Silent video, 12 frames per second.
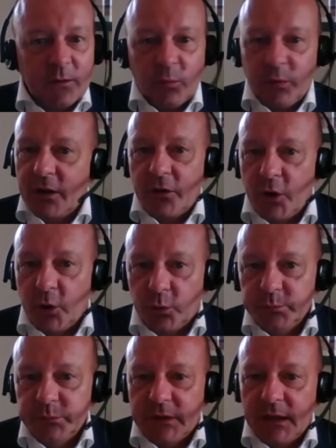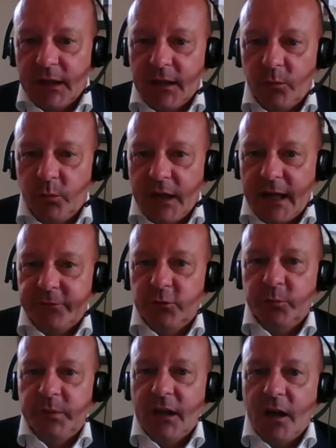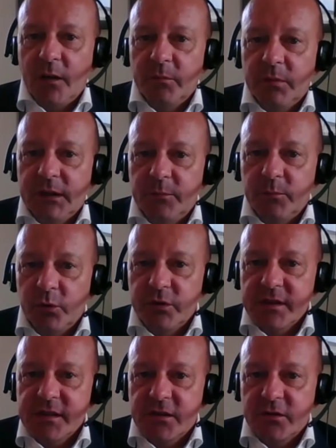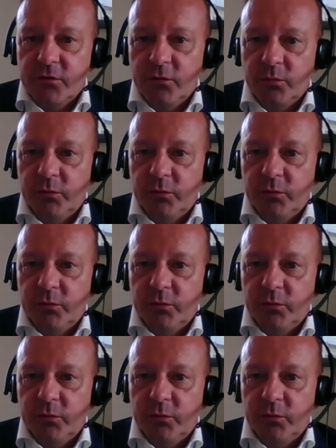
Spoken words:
We don't know. We have to be humble and modest